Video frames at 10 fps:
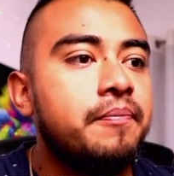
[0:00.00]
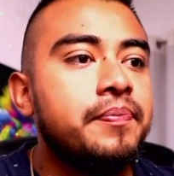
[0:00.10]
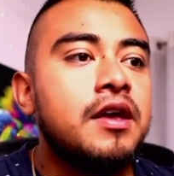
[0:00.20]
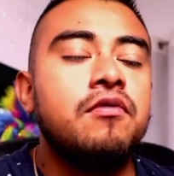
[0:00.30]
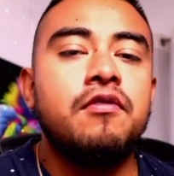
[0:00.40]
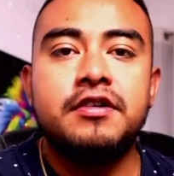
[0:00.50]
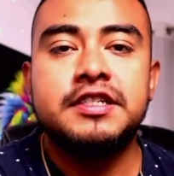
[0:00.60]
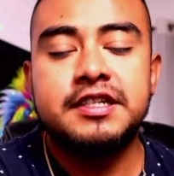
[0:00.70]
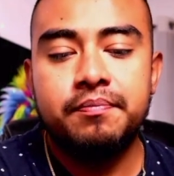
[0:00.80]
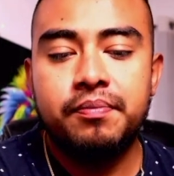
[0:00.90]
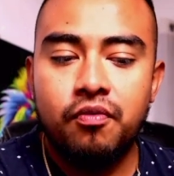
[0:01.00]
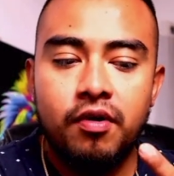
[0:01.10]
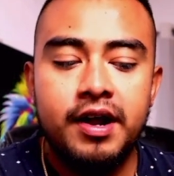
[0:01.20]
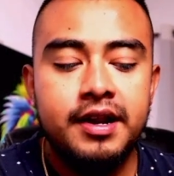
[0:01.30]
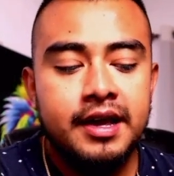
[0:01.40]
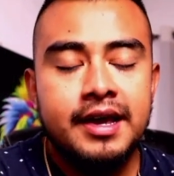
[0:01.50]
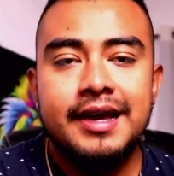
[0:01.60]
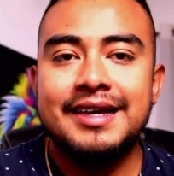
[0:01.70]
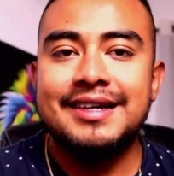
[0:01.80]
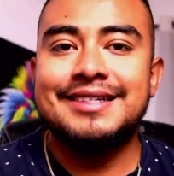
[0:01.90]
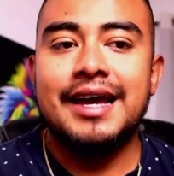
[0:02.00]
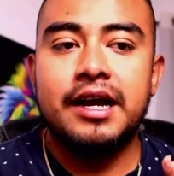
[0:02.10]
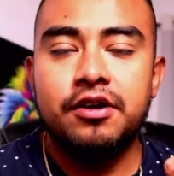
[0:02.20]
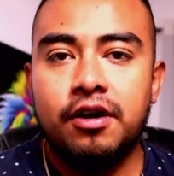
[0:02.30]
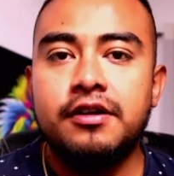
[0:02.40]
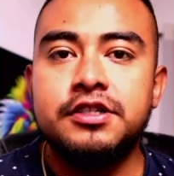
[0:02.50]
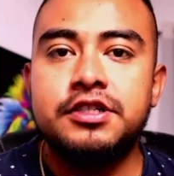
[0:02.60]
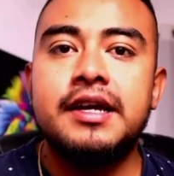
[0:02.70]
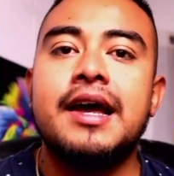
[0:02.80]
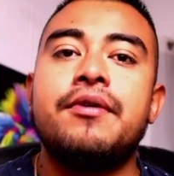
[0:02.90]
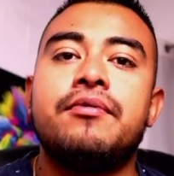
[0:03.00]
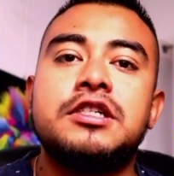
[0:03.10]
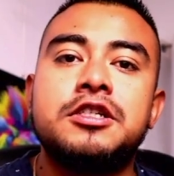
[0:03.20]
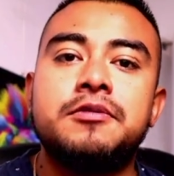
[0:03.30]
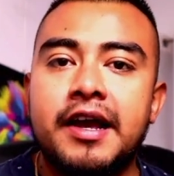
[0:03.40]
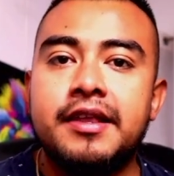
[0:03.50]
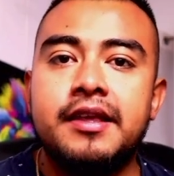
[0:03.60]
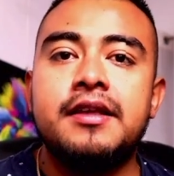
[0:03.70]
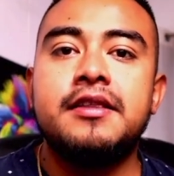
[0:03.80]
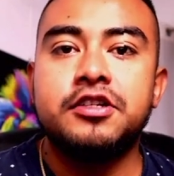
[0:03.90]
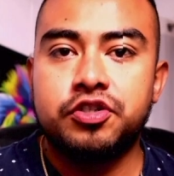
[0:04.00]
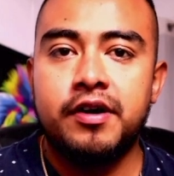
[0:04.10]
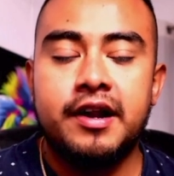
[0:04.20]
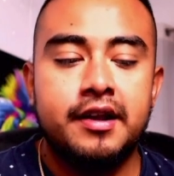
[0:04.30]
Well, very simple. One is acknowledging and respecting the trend.